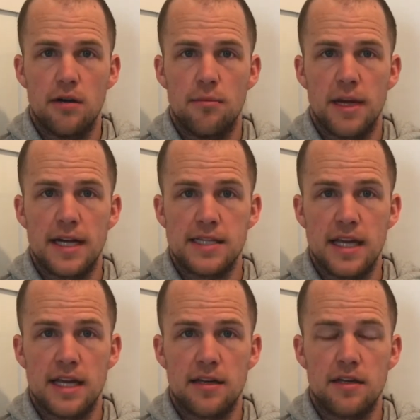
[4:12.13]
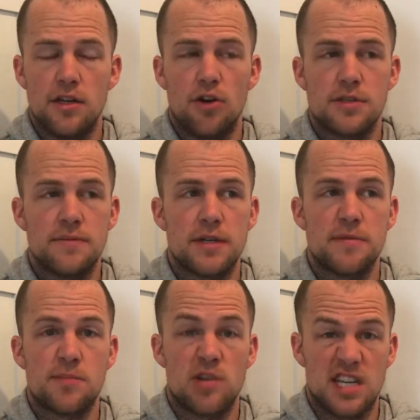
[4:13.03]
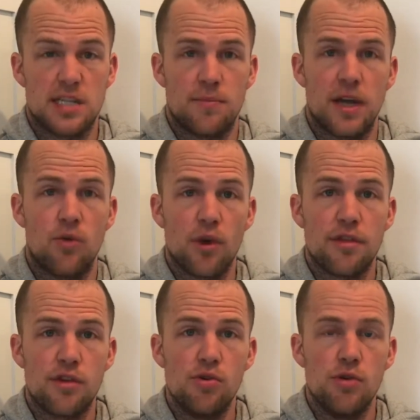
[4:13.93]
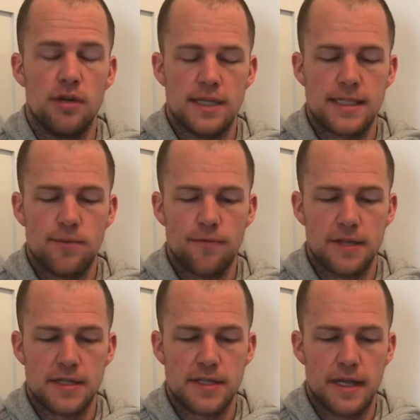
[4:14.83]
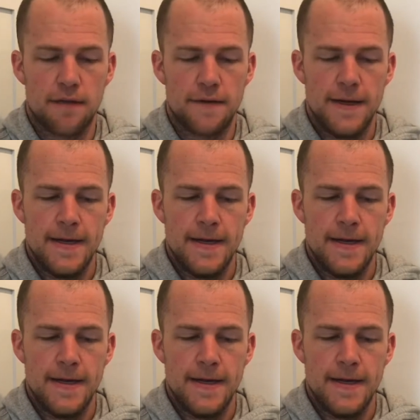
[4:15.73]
as they can, sometimes participate with you in some of this stuff.